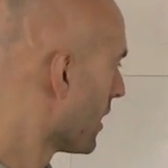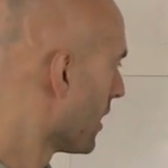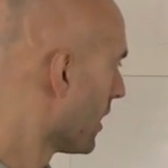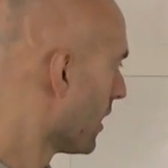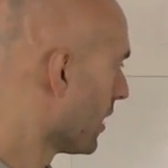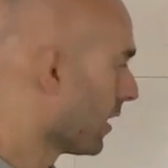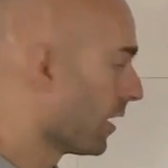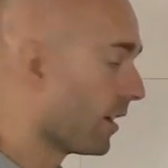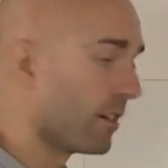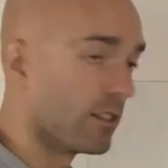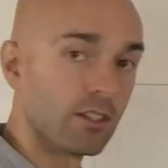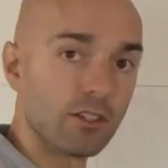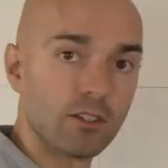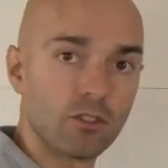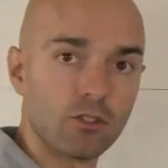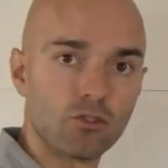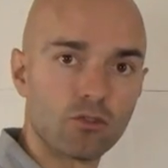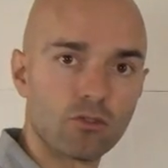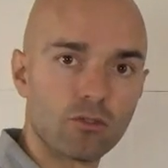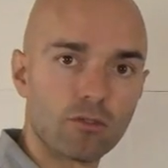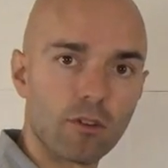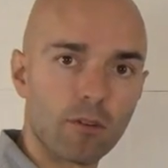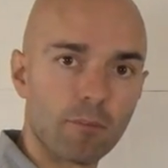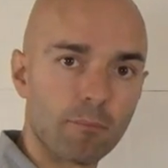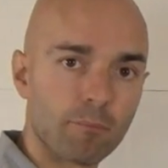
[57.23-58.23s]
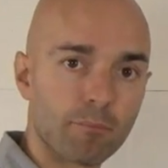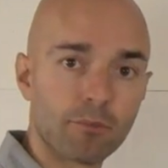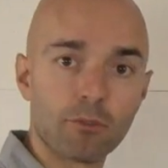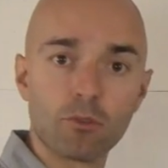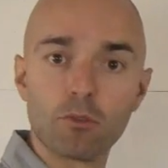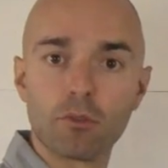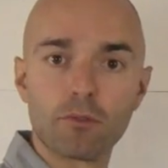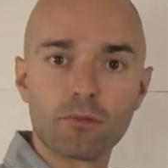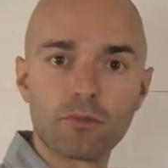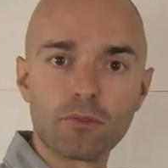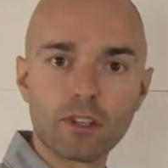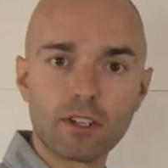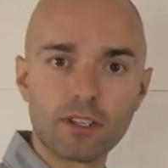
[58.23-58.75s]

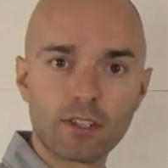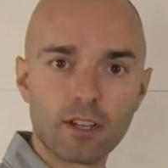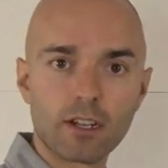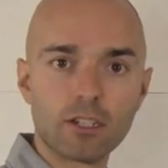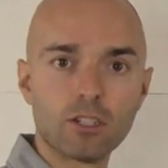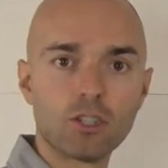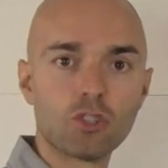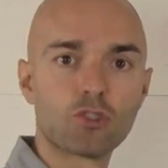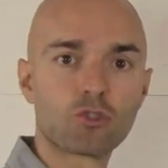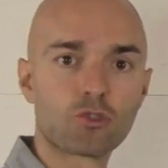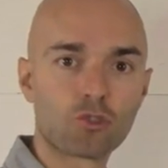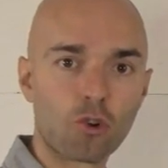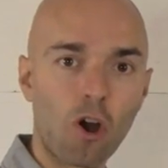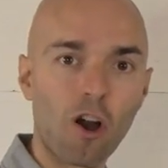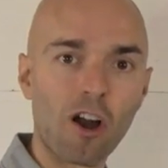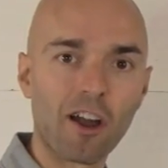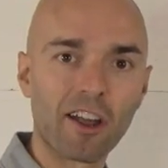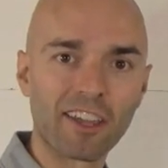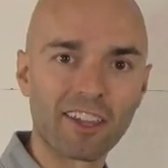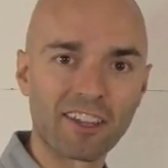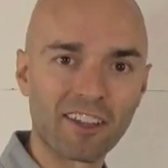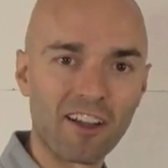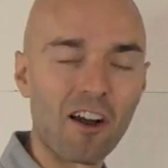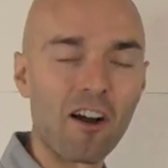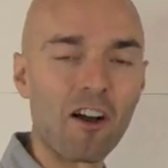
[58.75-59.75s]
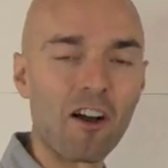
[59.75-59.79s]
done drawing